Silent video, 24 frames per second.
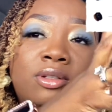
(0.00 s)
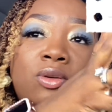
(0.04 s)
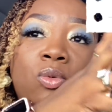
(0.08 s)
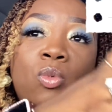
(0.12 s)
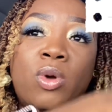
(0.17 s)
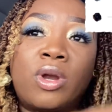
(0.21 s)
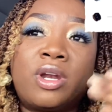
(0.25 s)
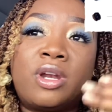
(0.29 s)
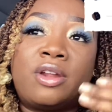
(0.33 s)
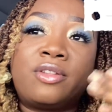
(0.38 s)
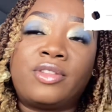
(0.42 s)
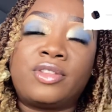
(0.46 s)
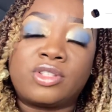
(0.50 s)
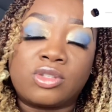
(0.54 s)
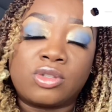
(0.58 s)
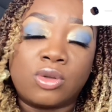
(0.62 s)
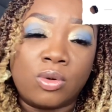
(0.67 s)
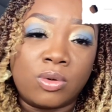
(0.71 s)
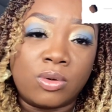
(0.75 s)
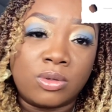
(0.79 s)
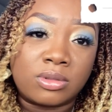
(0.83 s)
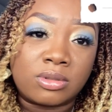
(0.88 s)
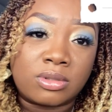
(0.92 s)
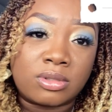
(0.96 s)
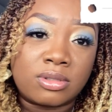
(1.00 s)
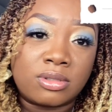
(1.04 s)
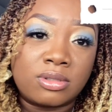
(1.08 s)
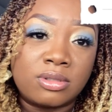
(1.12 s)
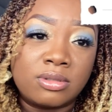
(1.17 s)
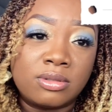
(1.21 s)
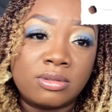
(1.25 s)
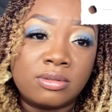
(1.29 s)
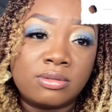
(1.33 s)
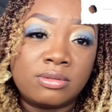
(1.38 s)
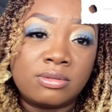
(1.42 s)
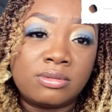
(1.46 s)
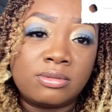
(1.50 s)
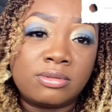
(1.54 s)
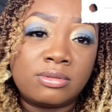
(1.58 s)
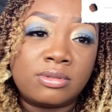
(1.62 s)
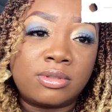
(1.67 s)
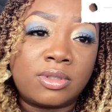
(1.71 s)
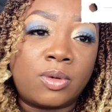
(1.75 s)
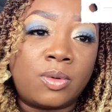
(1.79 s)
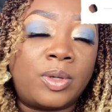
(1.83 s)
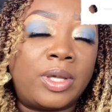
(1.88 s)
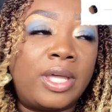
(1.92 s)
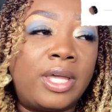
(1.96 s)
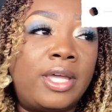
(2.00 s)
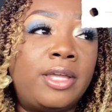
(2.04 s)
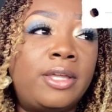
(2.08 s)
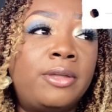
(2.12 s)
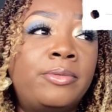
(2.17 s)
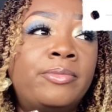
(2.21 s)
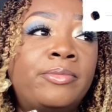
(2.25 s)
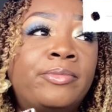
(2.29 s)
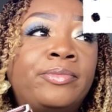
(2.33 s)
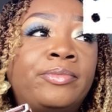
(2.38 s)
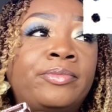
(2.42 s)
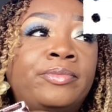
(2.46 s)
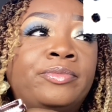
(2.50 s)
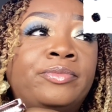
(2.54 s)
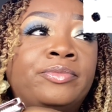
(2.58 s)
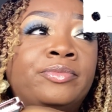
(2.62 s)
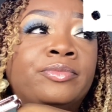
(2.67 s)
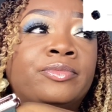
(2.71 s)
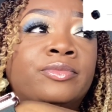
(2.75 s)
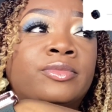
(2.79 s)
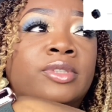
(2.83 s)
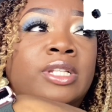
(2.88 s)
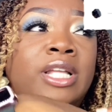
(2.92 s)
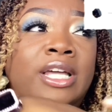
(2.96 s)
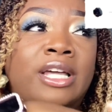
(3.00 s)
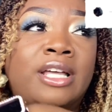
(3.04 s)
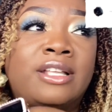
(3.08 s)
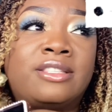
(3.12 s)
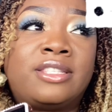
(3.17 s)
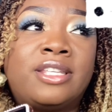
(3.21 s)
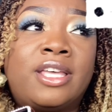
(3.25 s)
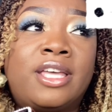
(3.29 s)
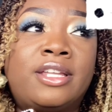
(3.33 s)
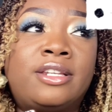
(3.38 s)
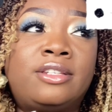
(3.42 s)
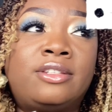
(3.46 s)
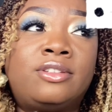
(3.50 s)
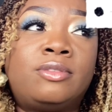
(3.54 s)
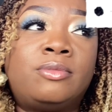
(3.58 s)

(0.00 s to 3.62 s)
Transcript: one another's goals, okay? Like I said,